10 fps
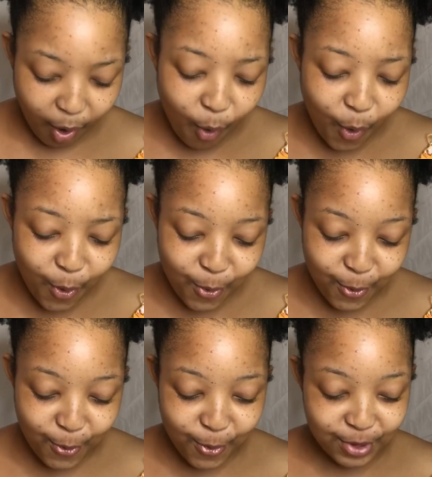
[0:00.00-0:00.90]

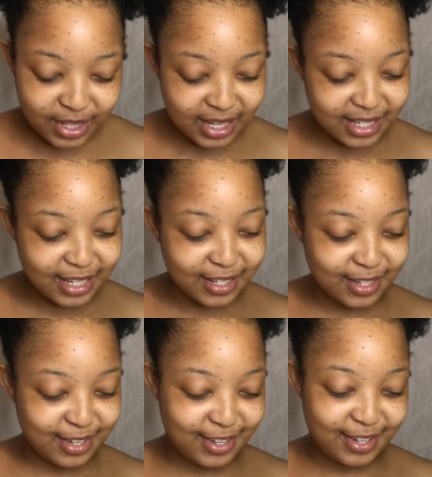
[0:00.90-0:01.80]
Oh, this is
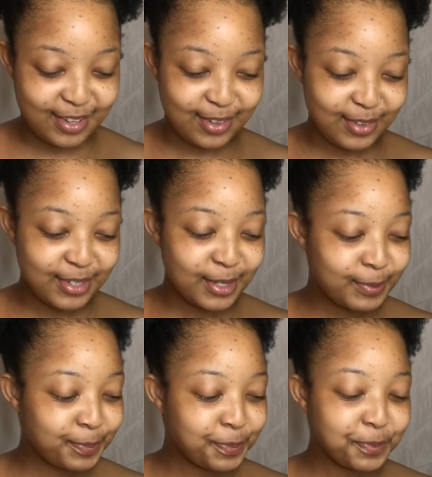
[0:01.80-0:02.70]
cute.
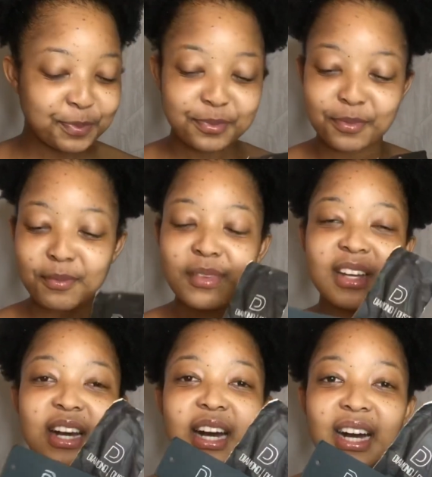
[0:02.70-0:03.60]

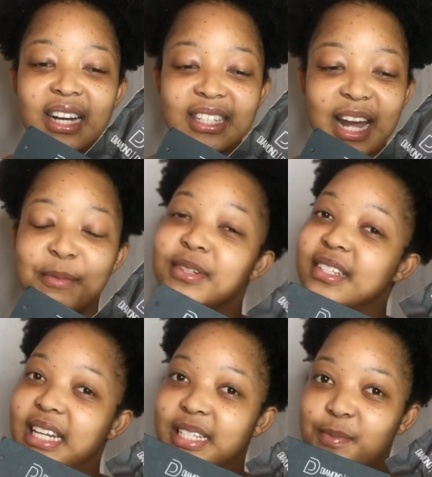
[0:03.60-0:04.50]
Diamond
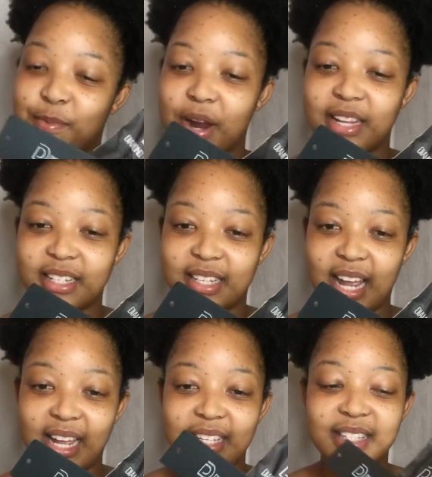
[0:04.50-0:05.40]
dust price
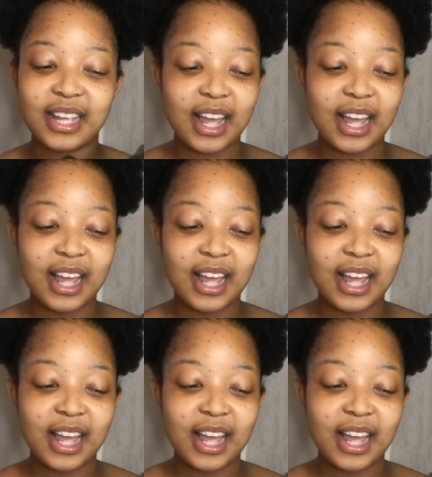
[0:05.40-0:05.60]
tags.